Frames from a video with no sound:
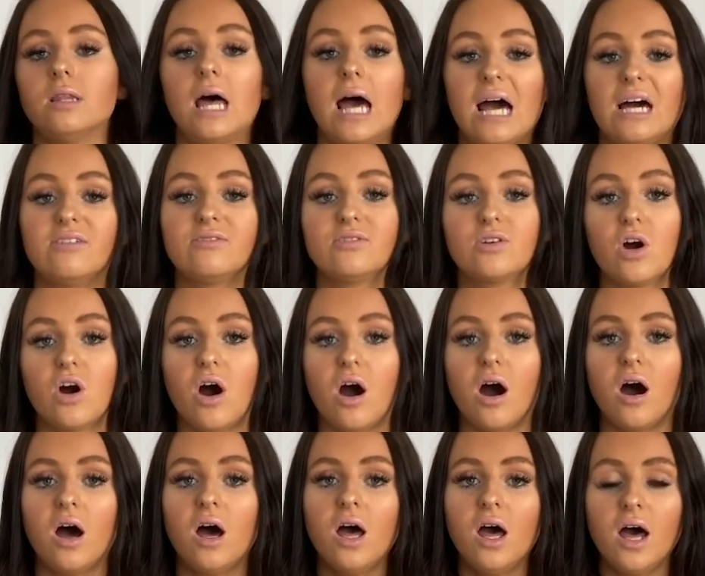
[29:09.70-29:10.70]
that I've
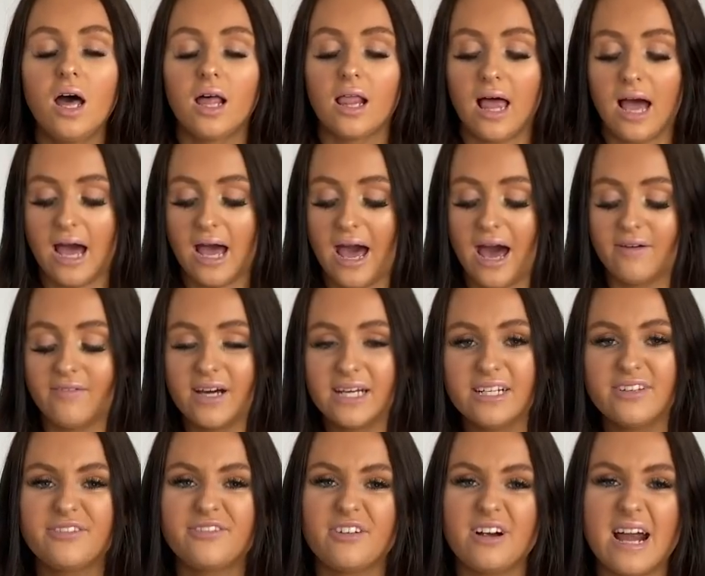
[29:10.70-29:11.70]
got, like, I've had
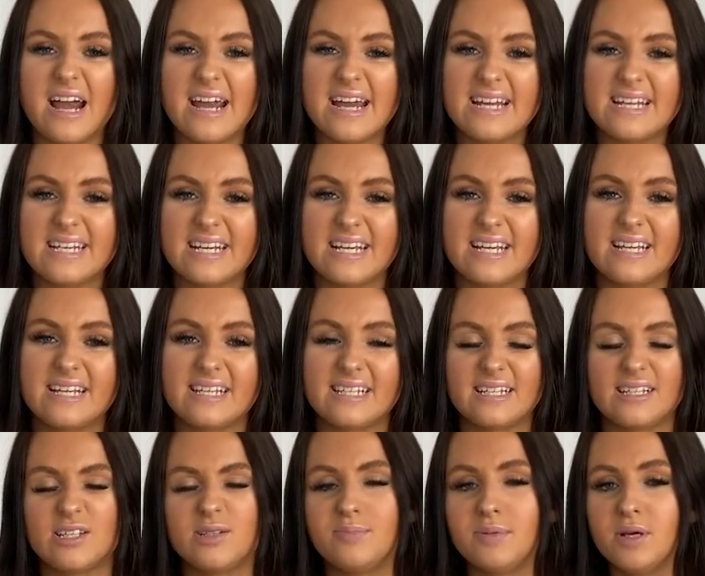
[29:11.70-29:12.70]
it for ages and
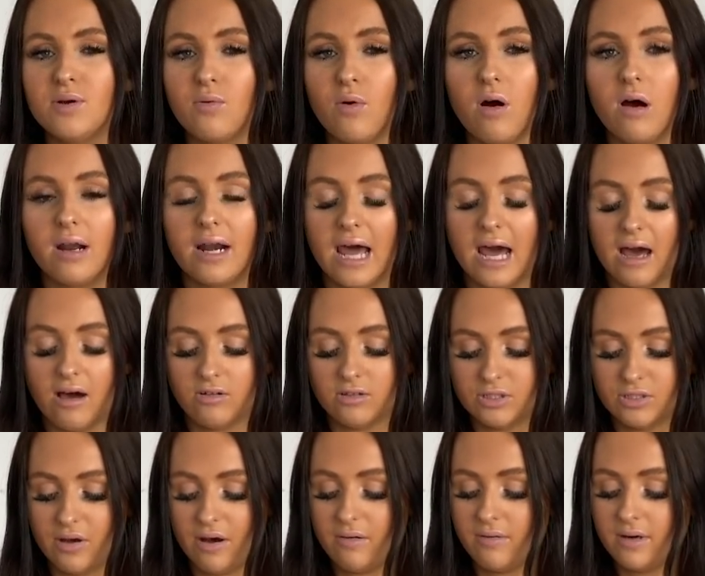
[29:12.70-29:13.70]
it's a bit worn out.
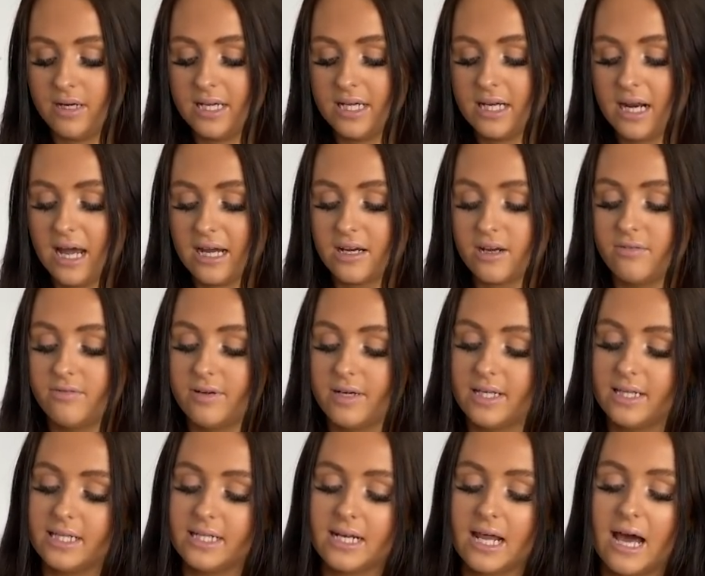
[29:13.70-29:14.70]
So I wanted like a
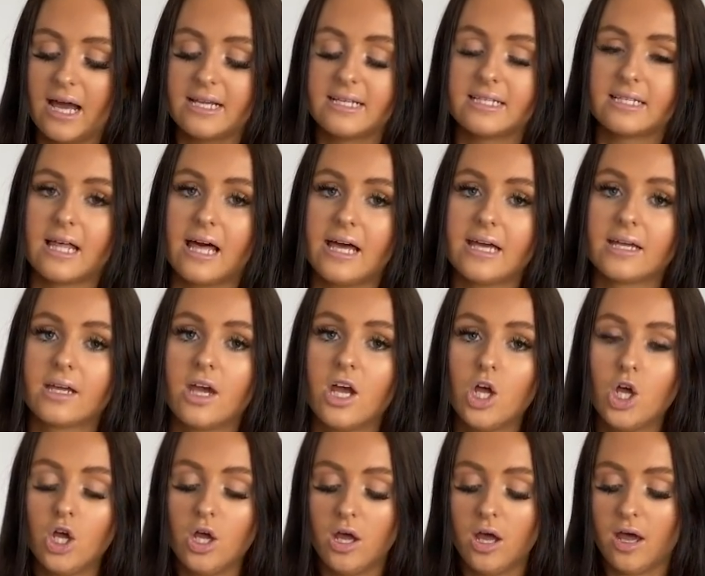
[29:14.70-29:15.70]
really nice like
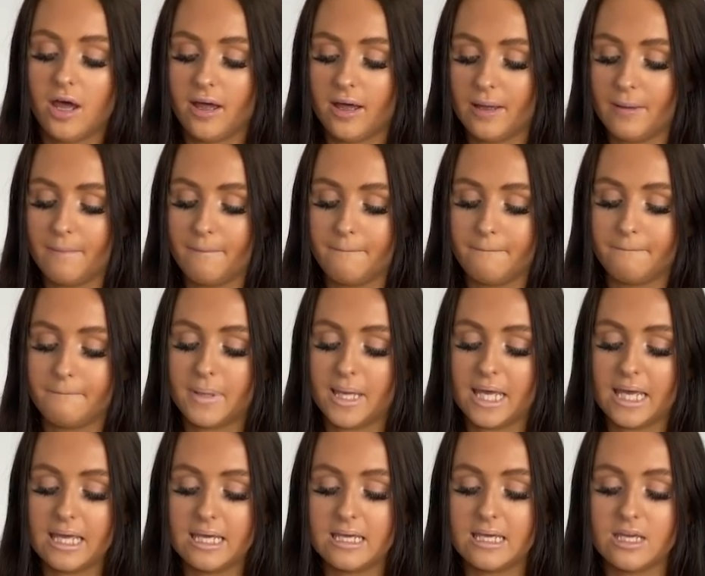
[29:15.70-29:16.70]

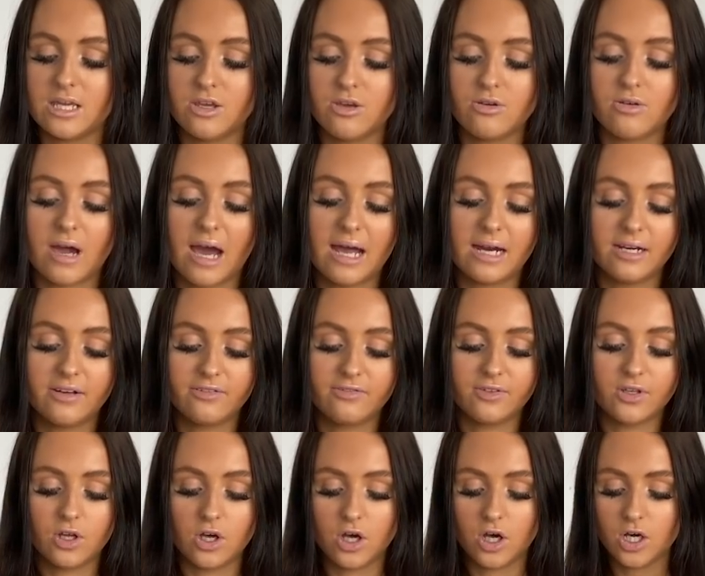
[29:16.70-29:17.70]
PU kind of
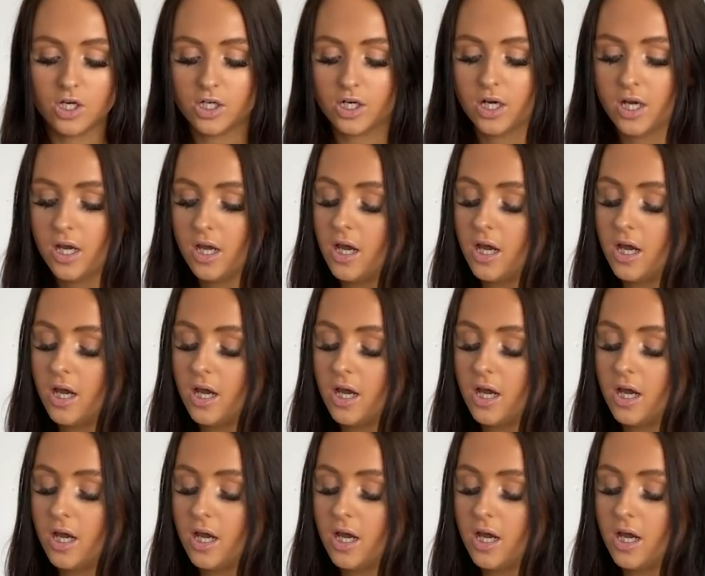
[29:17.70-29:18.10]
look.